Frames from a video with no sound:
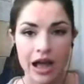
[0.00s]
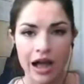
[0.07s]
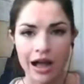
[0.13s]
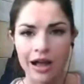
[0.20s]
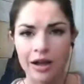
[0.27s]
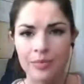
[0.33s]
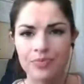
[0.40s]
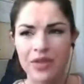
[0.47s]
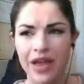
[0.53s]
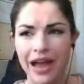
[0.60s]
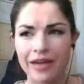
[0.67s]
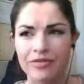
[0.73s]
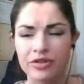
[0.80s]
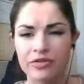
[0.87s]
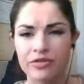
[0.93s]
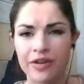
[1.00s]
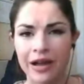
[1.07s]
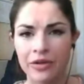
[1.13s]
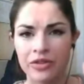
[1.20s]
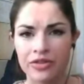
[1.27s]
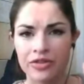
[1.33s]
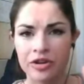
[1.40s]
Um, have you
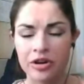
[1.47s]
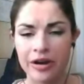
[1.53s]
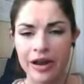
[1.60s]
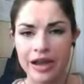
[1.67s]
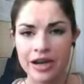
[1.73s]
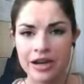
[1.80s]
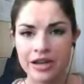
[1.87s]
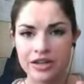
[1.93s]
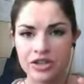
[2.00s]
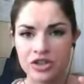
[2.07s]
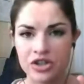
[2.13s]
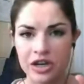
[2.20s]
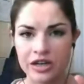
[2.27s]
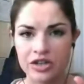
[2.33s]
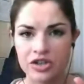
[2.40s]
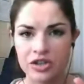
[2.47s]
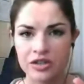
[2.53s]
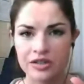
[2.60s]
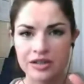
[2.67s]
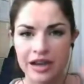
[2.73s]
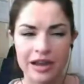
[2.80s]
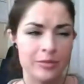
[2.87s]
found that there are any
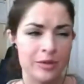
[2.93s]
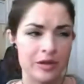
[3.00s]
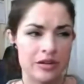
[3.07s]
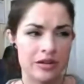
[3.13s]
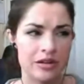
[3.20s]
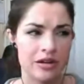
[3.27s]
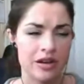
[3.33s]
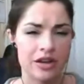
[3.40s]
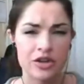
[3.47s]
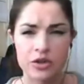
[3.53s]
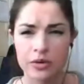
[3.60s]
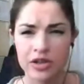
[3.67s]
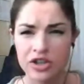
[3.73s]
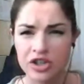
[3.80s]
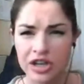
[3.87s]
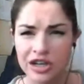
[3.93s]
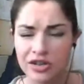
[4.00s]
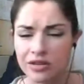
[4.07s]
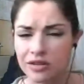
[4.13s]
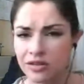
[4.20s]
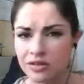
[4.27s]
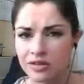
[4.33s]
exchanges? I mean, do
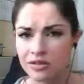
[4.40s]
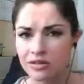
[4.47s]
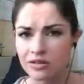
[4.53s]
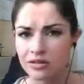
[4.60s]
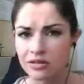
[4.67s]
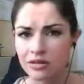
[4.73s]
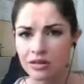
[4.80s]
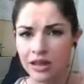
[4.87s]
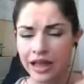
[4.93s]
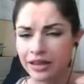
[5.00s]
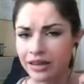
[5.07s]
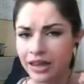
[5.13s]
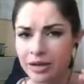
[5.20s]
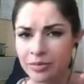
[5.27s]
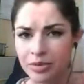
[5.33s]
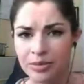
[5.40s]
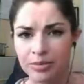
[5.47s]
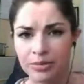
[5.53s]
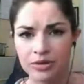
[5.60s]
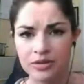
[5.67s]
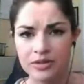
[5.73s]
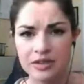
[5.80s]
exchanges like let
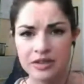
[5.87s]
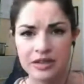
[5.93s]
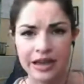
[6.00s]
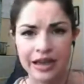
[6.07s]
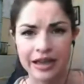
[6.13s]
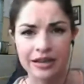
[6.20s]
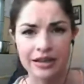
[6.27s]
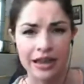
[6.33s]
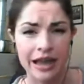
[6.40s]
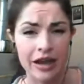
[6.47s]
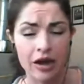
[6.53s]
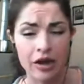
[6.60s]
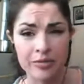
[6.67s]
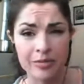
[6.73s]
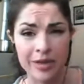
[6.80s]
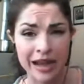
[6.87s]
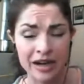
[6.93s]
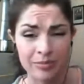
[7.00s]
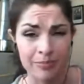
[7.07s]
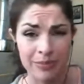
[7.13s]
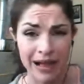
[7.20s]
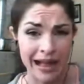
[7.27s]
people set like
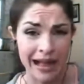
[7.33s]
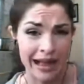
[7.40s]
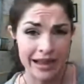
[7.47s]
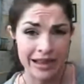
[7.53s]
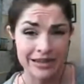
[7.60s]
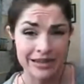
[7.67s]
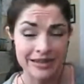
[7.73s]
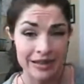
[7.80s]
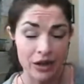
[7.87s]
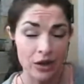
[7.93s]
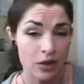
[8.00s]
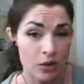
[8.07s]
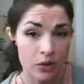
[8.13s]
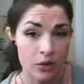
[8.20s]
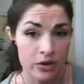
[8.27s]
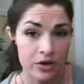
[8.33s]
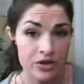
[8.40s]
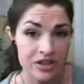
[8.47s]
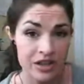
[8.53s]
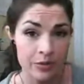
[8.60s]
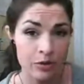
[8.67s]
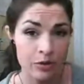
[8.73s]
automatic buy and sell
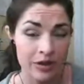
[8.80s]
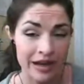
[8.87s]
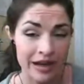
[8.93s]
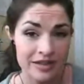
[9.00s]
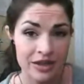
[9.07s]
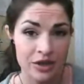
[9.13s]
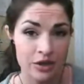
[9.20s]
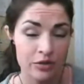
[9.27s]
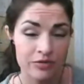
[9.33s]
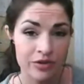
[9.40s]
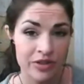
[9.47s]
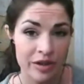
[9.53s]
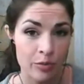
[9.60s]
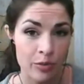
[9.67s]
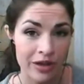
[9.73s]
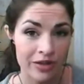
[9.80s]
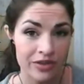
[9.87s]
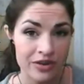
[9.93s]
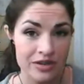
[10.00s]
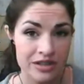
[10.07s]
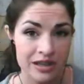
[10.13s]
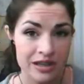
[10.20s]
orders that will execute for them while
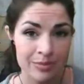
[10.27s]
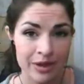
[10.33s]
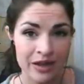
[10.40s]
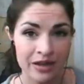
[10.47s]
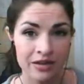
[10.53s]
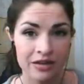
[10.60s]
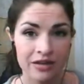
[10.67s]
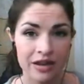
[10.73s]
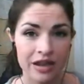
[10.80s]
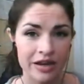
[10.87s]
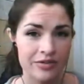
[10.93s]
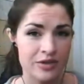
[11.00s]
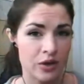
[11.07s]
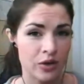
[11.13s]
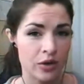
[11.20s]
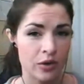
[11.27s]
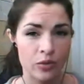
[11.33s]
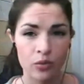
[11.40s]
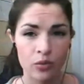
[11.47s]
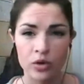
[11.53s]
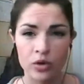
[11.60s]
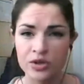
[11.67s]
they're sleeping? And if
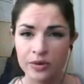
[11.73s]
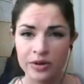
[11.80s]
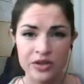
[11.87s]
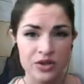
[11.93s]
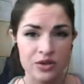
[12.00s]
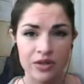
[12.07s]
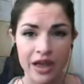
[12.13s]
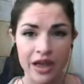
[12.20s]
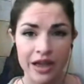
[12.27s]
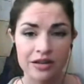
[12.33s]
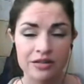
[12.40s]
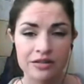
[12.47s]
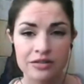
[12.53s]
so, which ones do that?